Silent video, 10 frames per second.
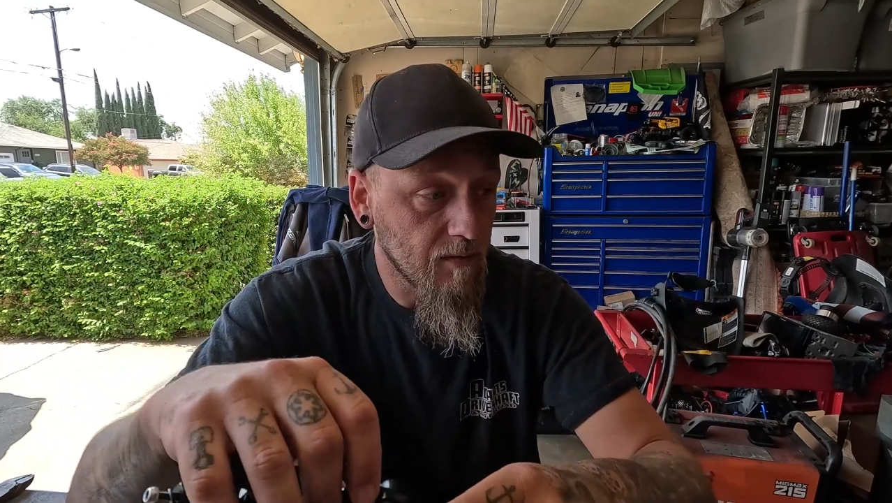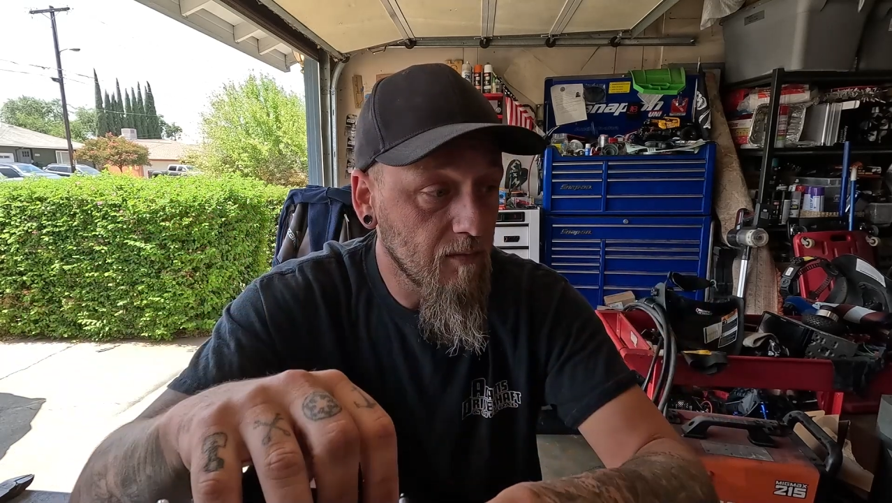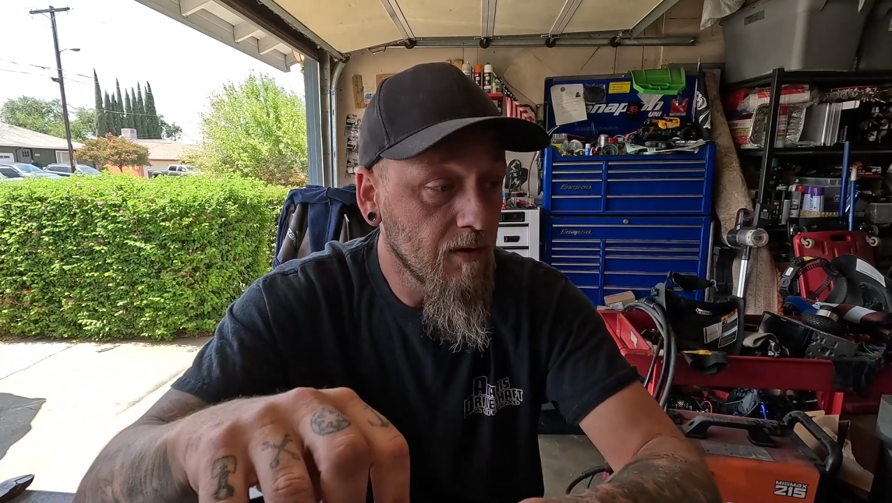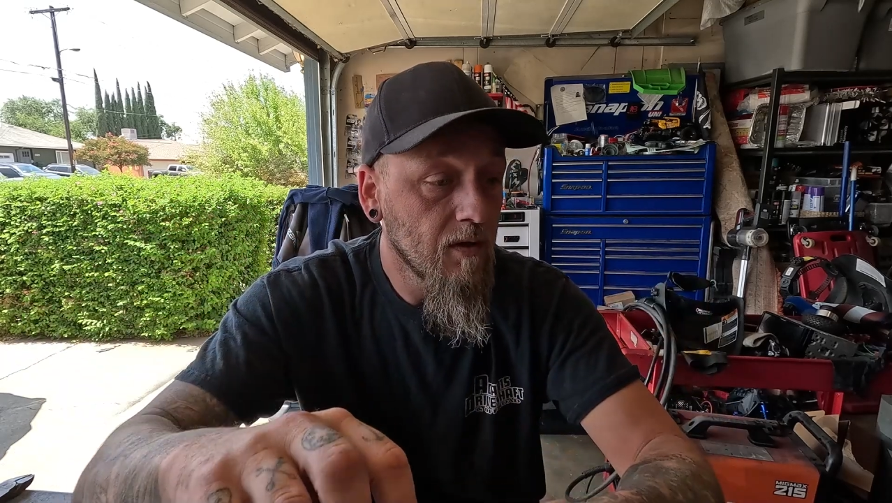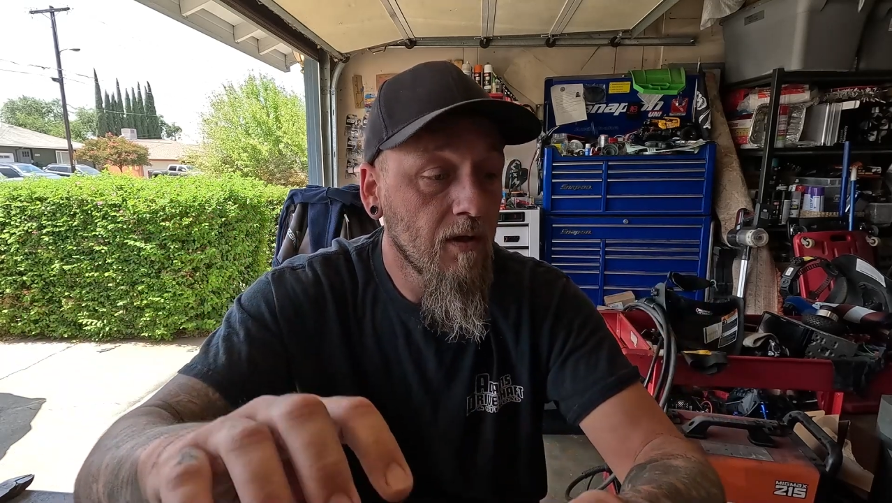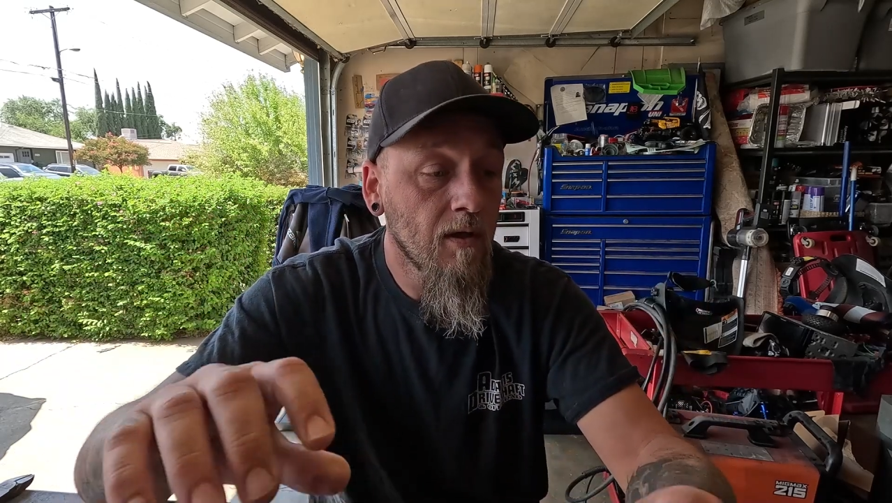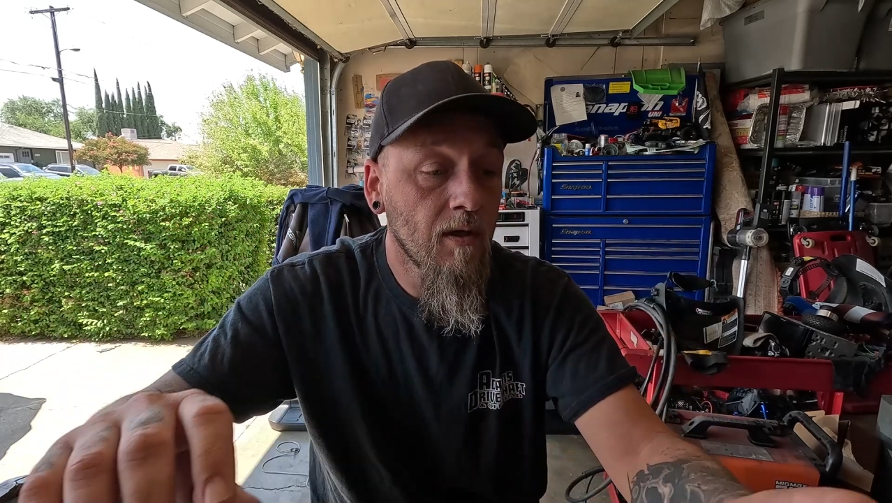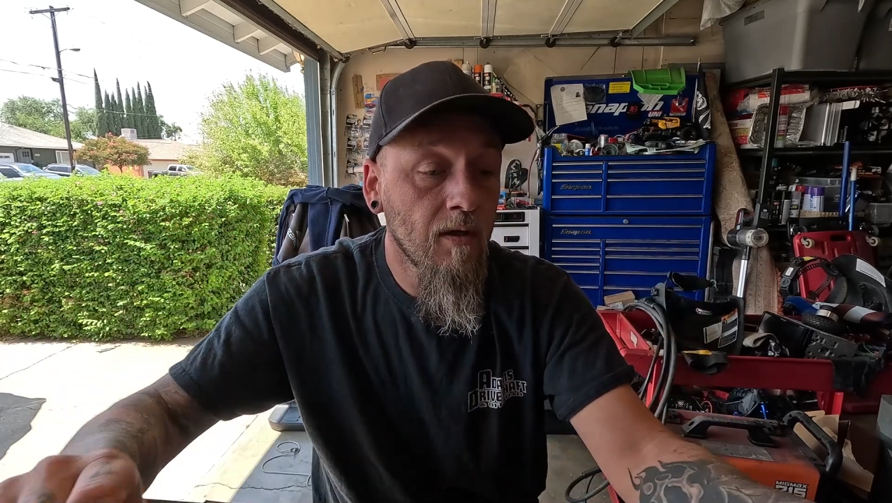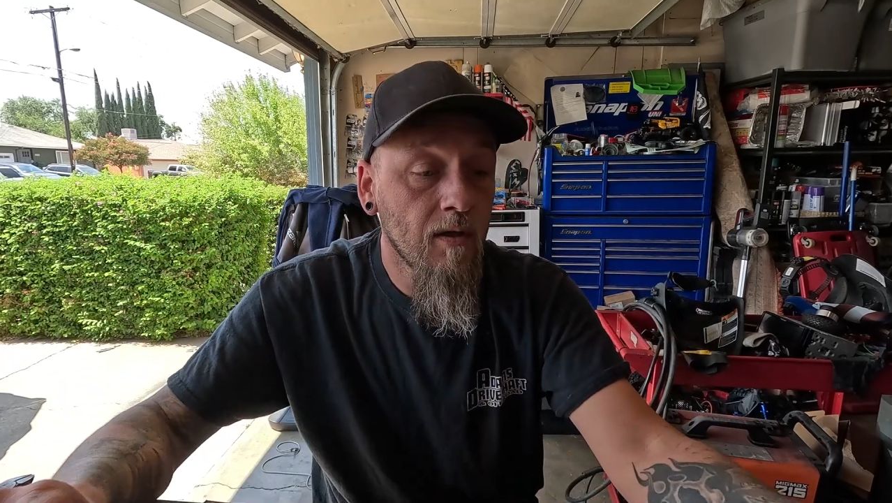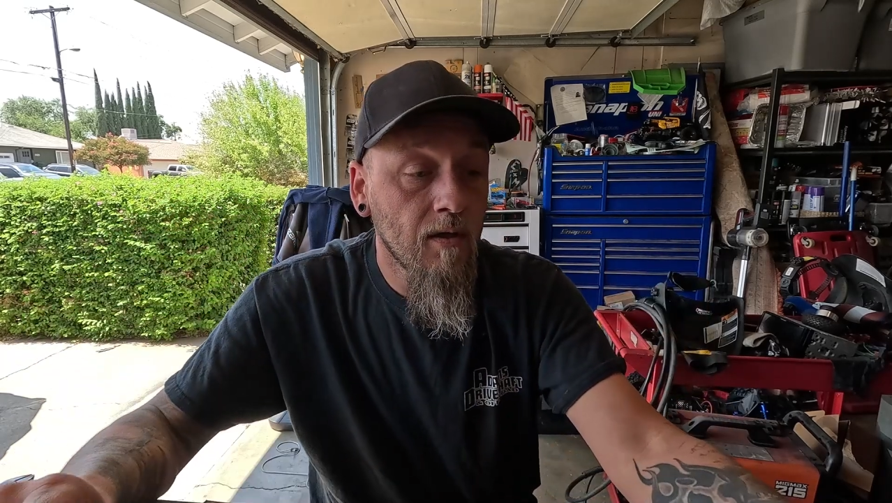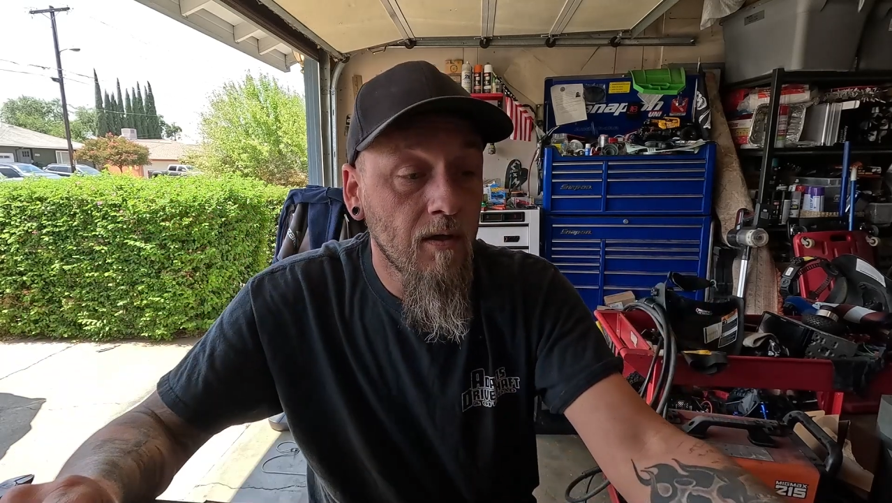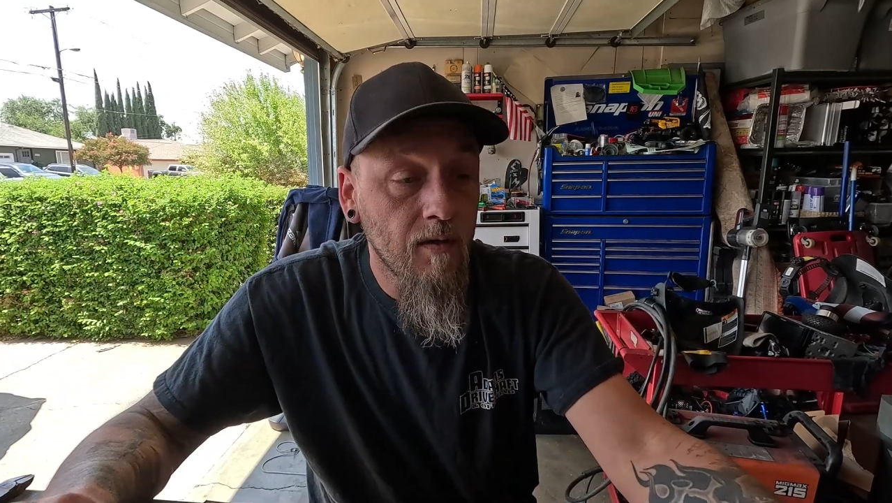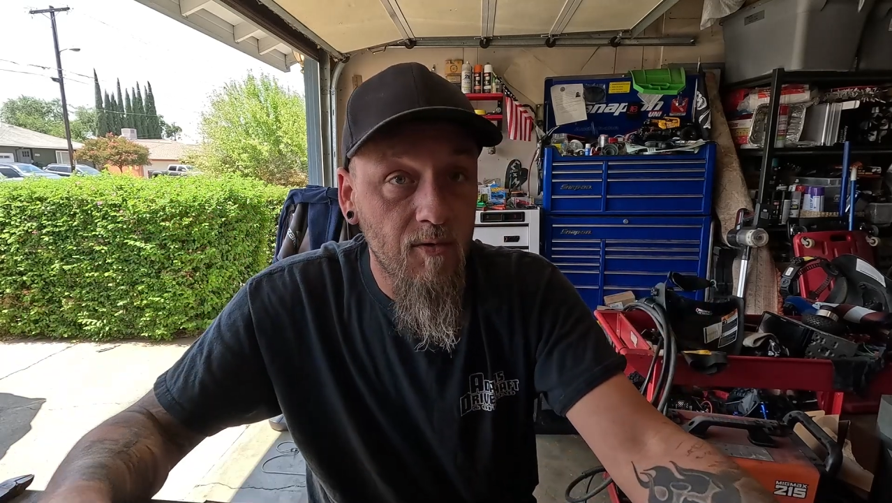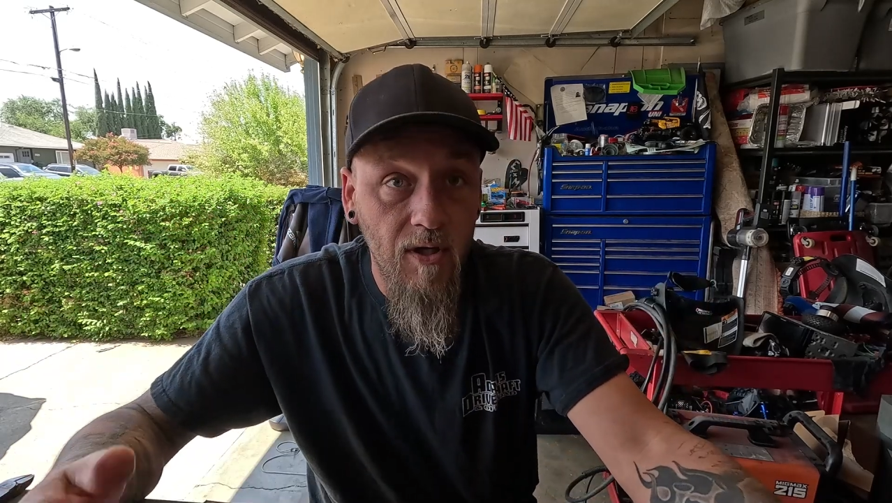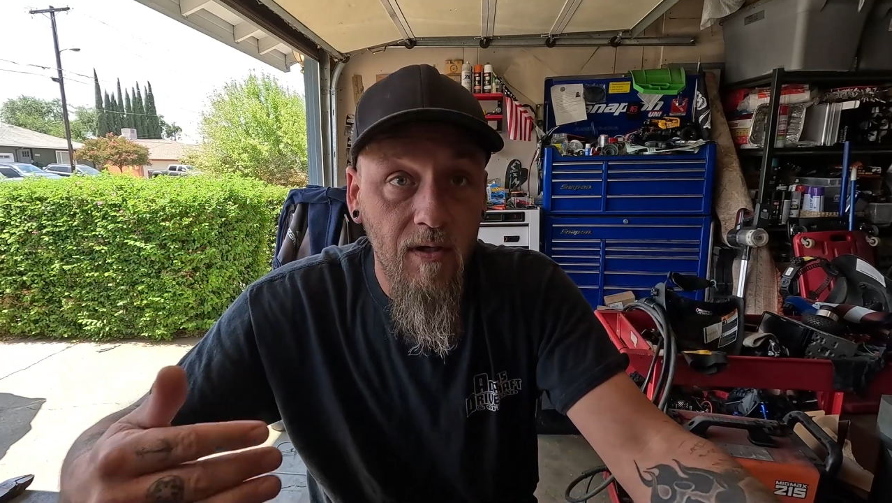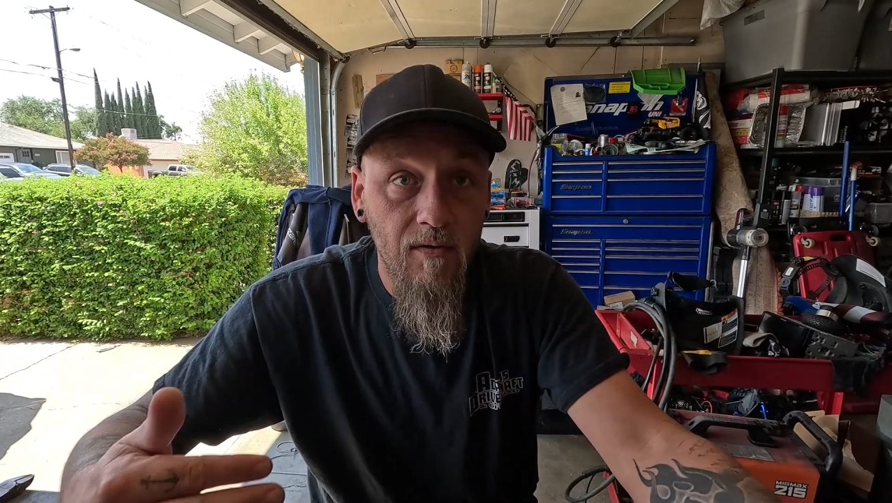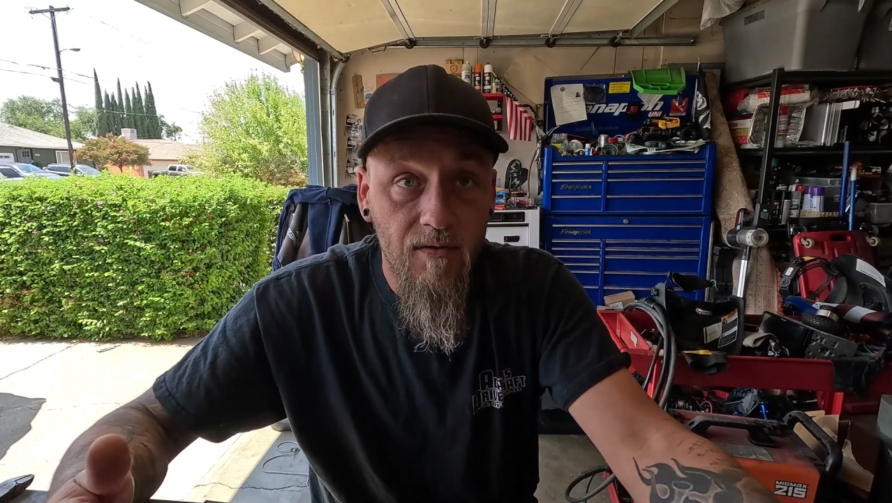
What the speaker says: I'm trying to use